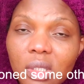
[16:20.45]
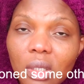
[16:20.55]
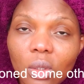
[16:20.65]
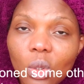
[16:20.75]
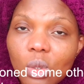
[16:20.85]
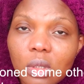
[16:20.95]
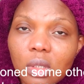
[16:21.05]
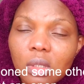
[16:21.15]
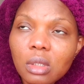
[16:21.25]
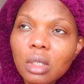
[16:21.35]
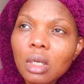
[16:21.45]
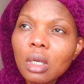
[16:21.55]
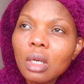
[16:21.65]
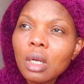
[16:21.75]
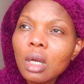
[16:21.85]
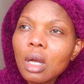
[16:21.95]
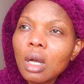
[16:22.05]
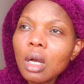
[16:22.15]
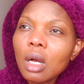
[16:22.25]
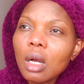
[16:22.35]
are closed.
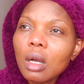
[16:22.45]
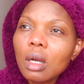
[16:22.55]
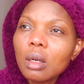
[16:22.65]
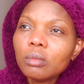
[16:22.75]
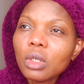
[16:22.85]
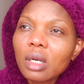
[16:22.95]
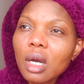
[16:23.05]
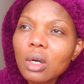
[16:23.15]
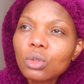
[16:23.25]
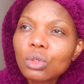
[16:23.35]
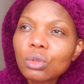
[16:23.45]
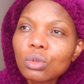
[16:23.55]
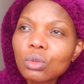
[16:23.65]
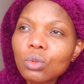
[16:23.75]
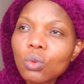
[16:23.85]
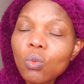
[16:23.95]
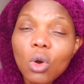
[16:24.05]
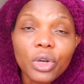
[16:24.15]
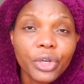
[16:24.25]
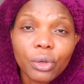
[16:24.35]
You're allowed to
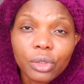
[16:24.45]
walk your